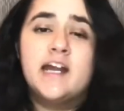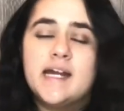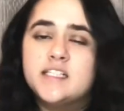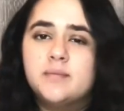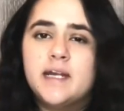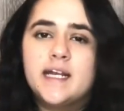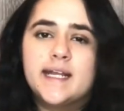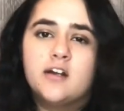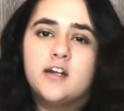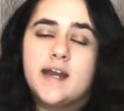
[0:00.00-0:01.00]
You had to be a
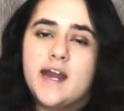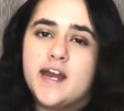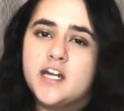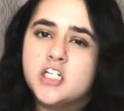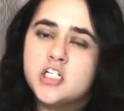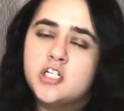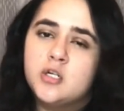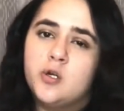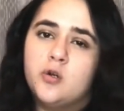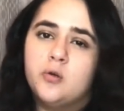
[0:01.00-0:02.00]
certain age
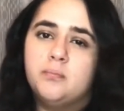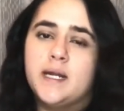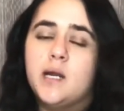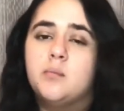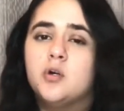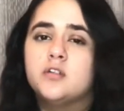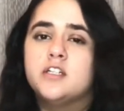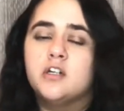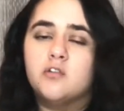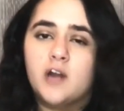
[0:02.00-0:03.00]
to be able
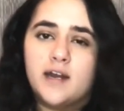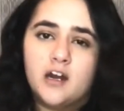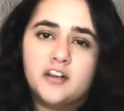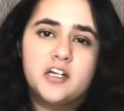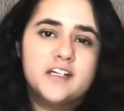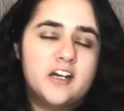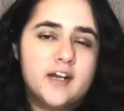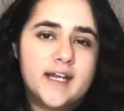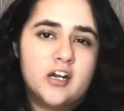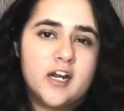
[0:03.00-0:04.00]
to friend other
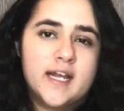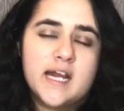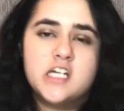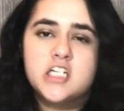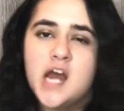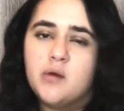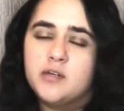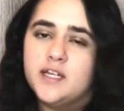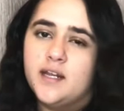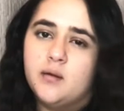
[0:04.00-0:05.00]
users and chat
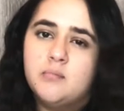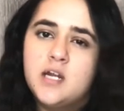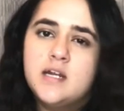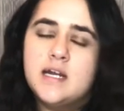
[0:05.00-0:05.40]
with them,